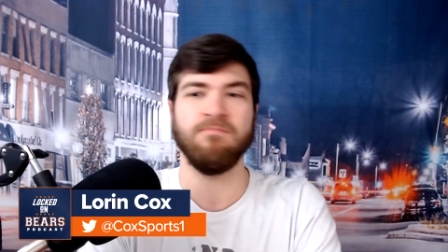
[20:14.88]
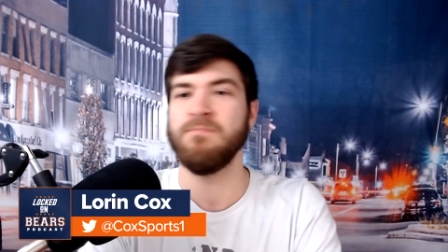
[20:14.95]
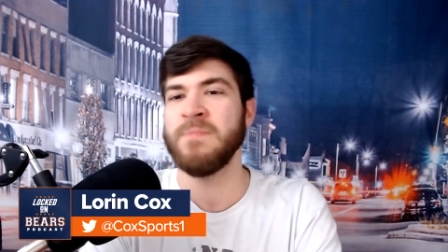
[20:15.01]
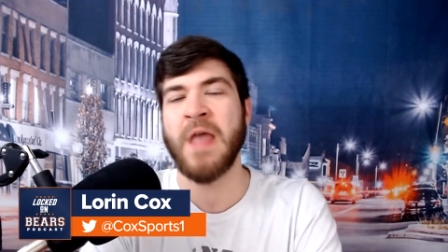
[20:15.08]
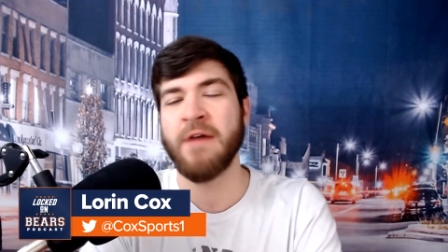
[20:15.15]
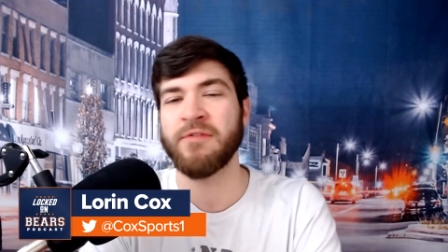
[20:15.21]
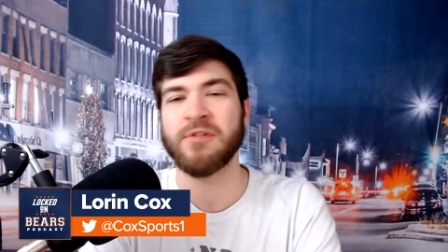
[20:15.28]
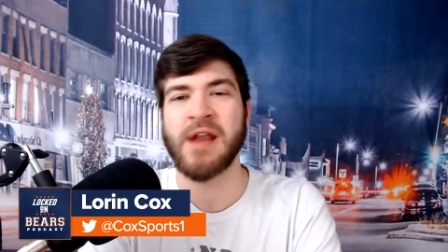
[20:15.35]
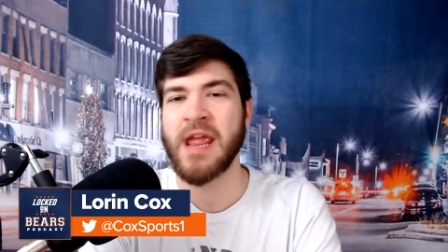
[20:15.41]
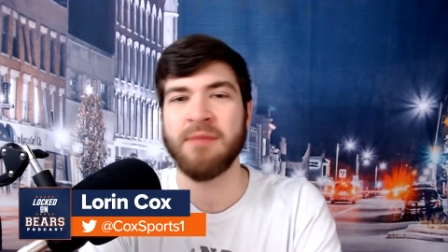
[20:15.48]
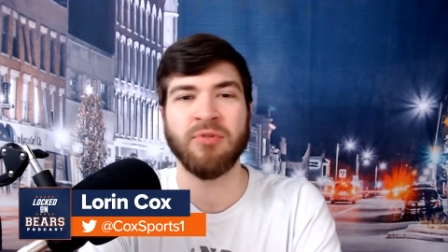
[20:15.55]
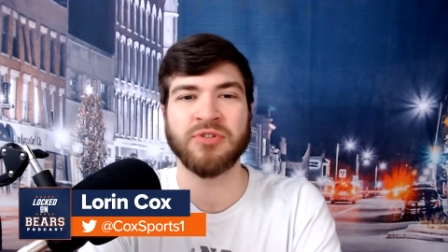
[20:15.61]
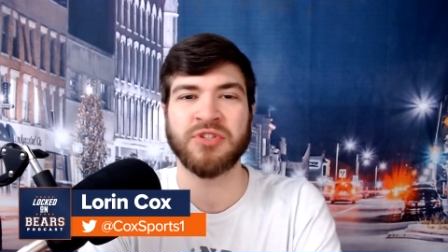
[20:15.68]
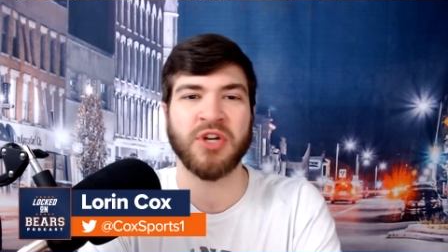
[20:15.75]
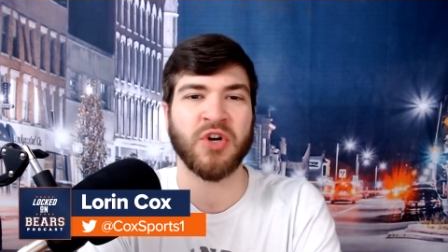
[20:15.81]
never
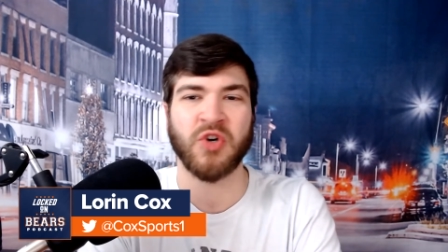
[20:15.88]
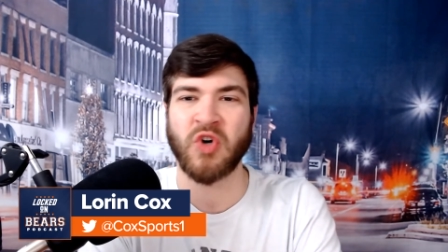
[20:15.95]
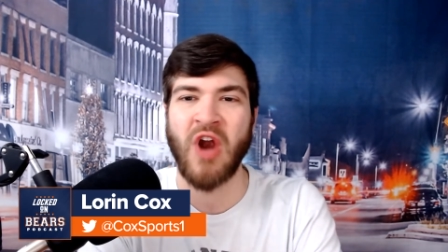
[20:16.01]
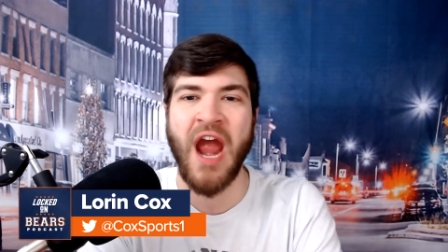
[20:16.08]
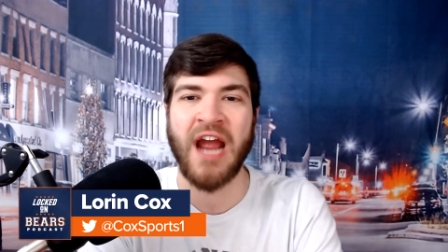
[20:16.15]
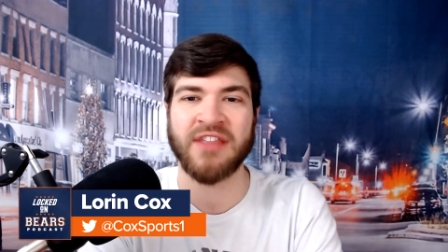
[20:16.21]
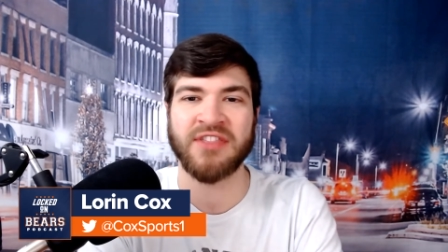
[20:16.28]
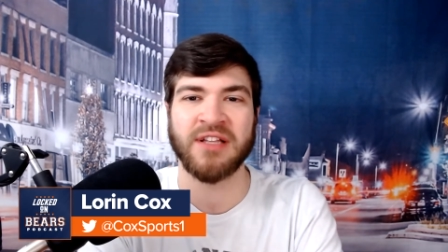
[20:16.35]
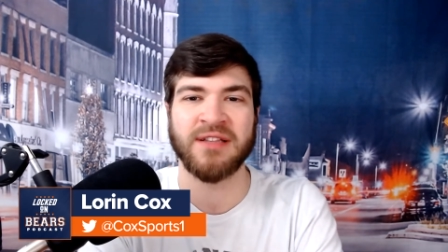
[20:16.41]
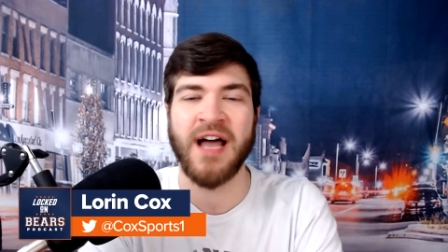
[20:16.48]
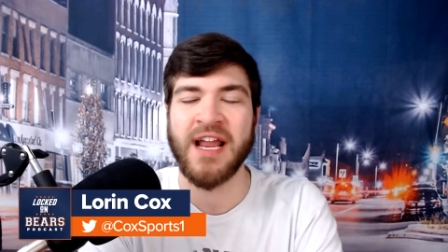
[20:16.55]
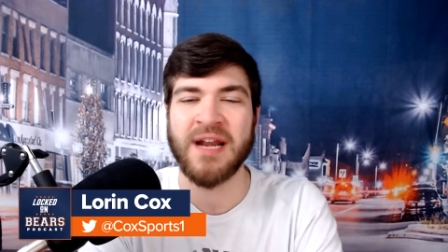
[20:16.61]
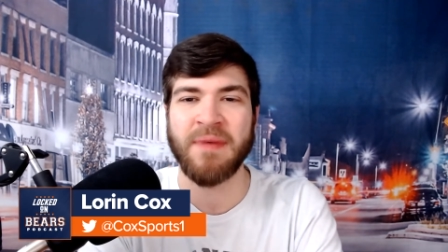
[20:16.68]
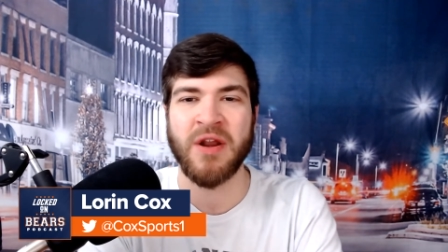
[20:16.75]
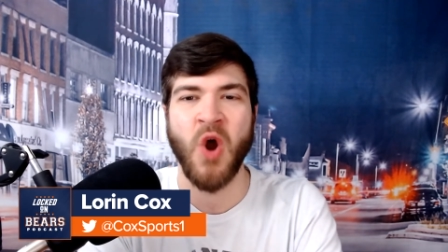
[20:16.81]
able to crack the
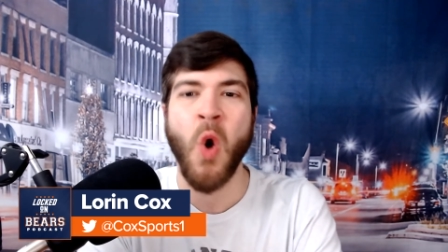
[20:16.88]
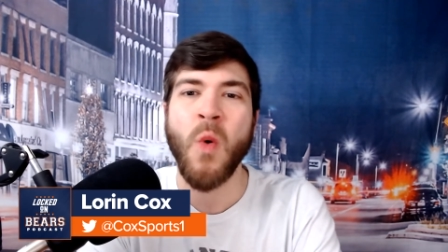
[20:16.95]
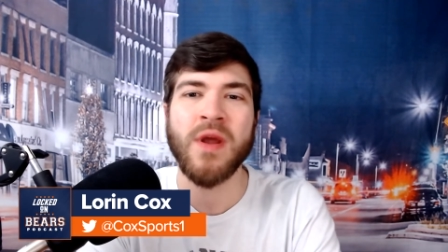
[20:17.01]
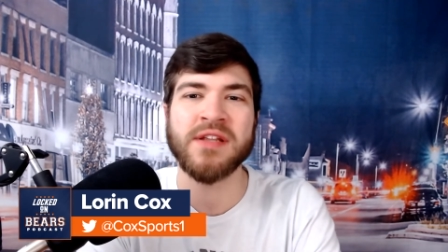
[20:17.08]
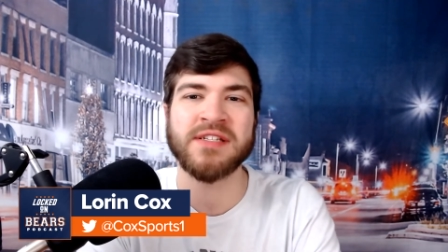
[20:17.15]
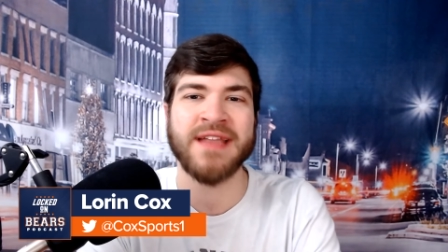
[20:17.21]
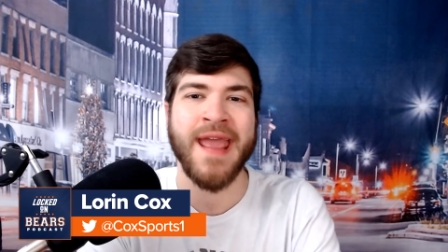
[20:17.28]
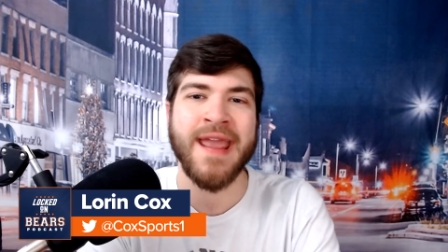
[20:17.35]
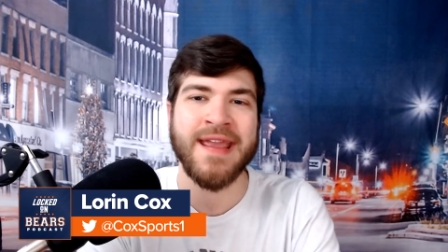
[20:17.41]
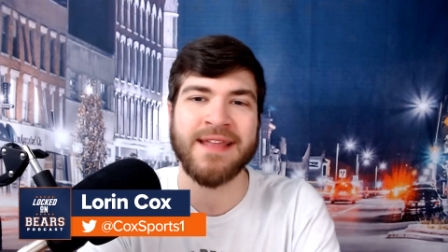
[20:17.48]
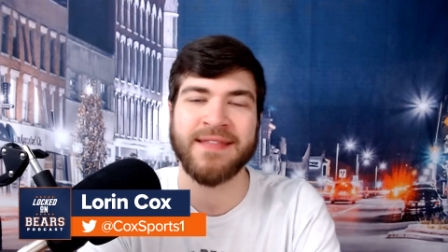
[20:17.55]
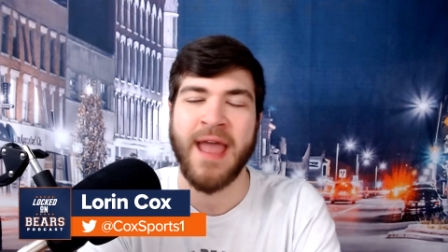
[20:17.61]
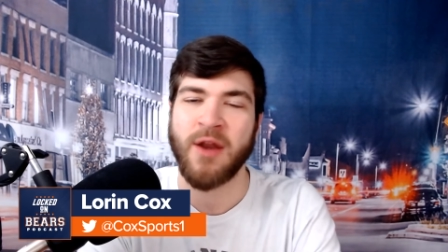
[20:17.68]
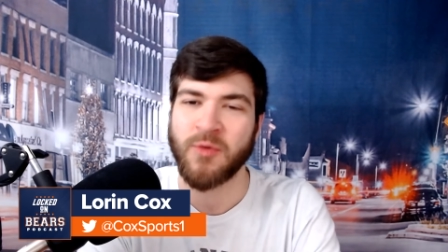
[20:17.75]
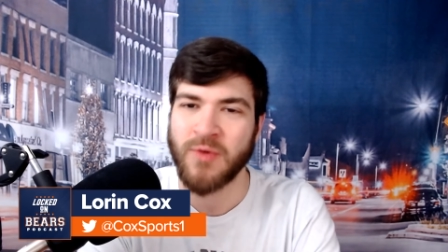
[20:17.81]
lineup and always
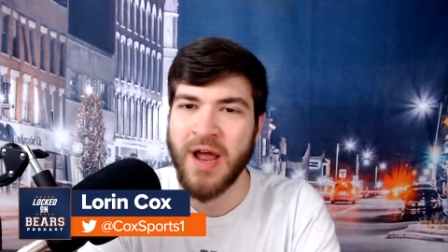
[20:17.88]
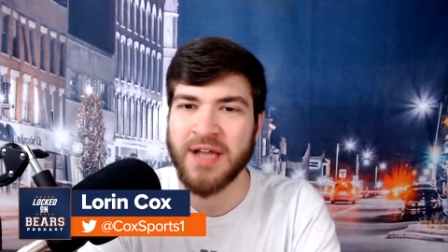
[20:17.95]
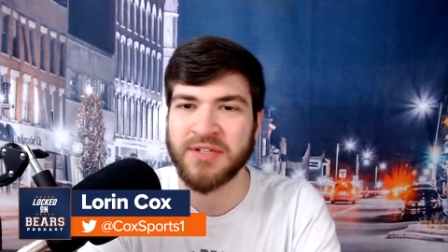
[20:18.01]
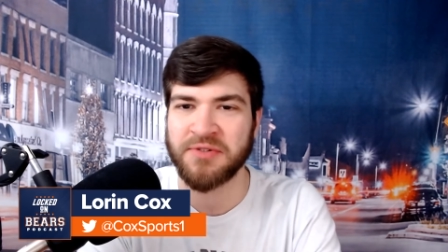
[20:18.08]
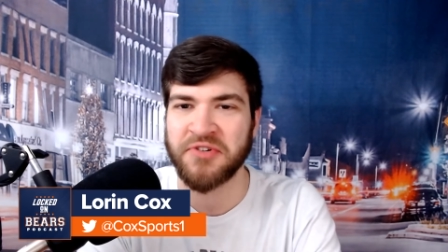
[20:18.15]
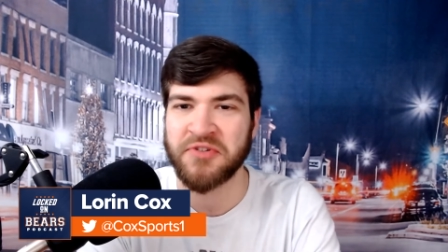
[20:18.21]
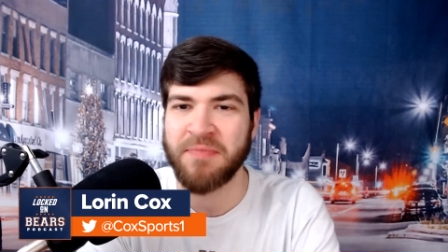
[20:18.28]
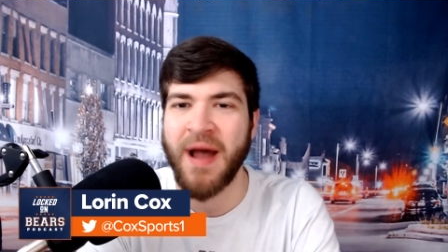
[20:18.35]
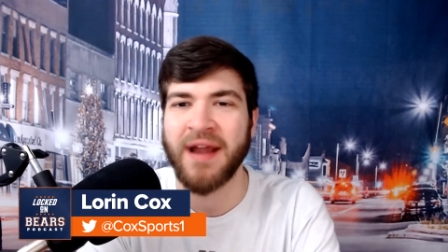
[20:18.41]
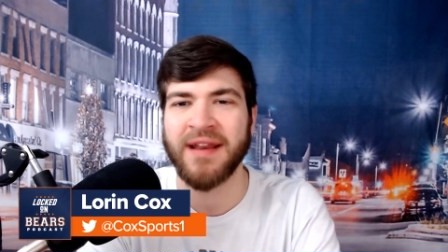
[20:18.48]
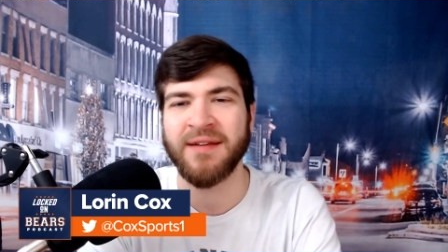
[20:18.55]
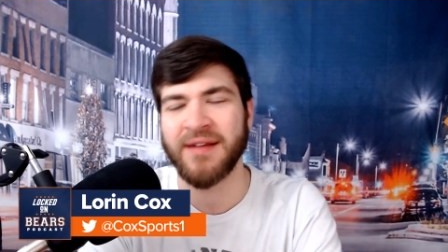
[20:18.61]
taking that roster spot.